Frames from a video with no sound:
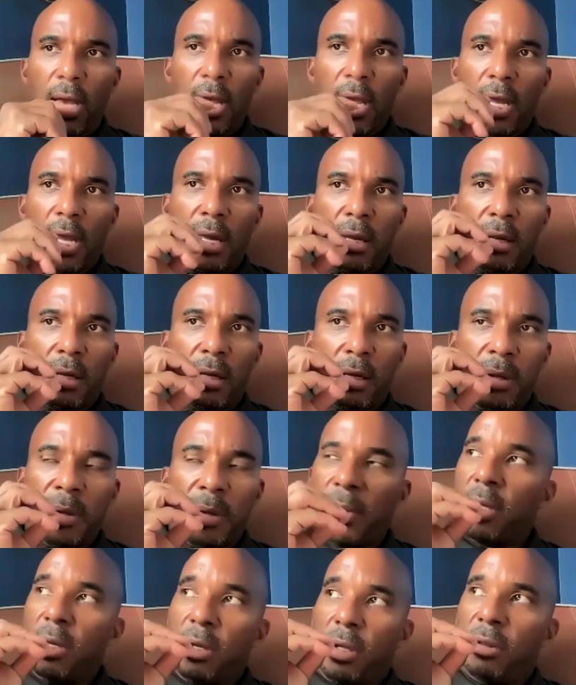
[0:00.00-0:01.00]
And
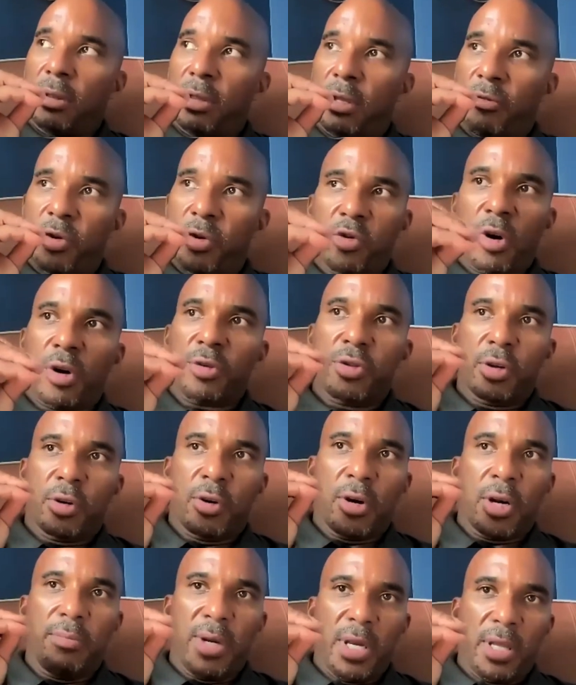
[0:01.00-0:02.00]
like, the results are
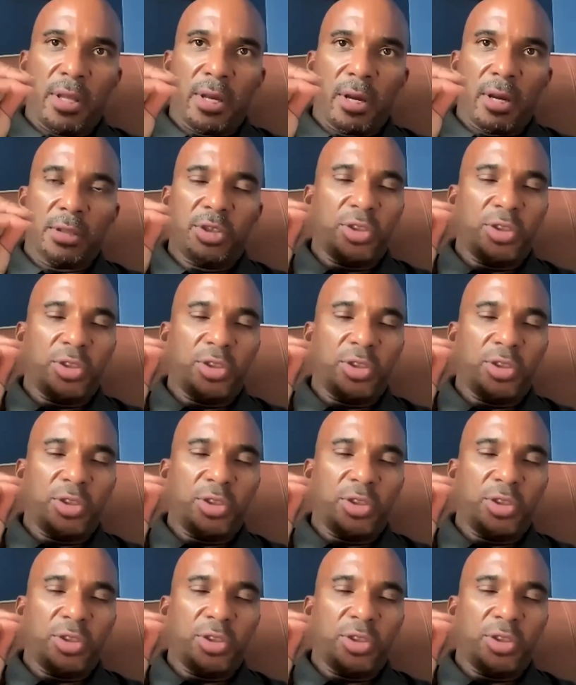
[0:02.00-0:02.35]
going to be there.